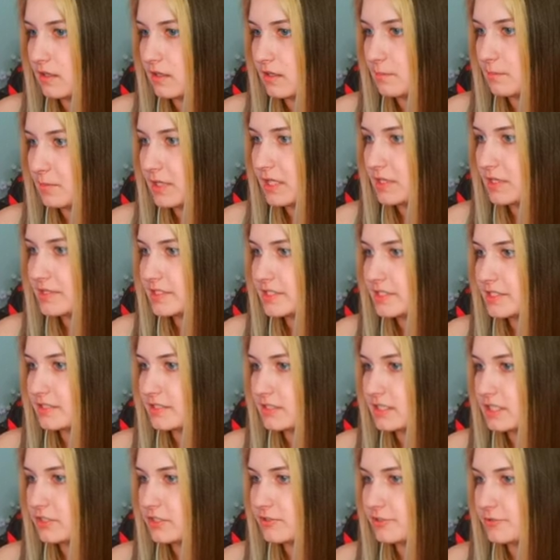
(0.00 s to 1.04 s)
Because
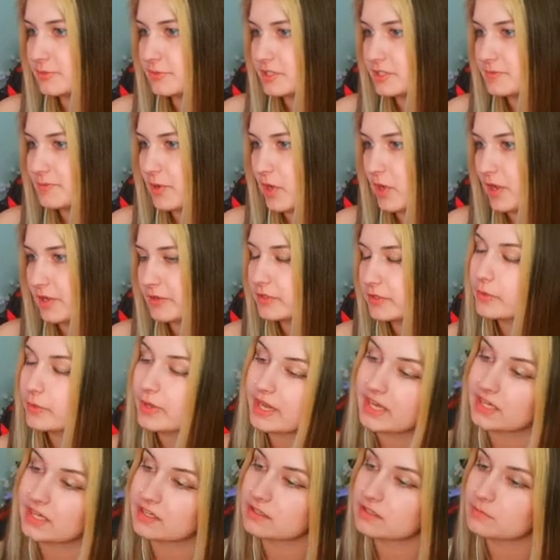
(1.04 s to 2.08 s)
he just respawned.
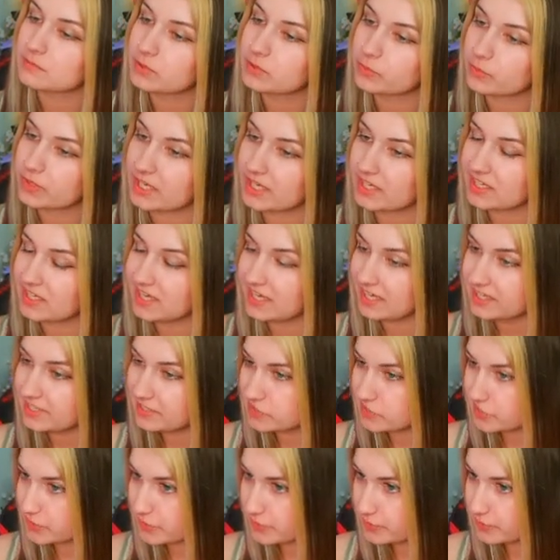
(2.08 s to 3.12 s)
Okay, but what I can
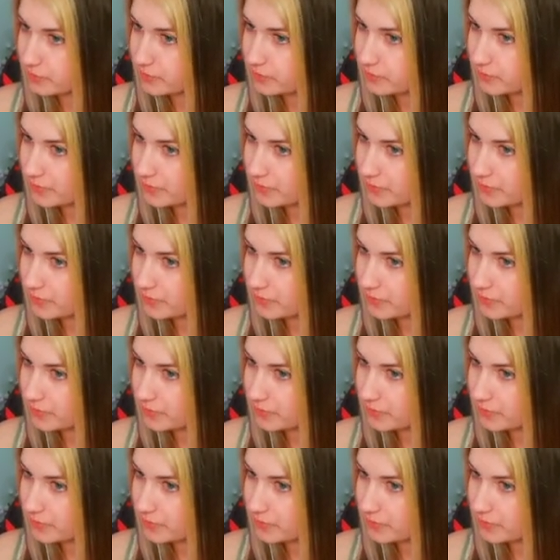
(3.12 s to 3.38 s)
do...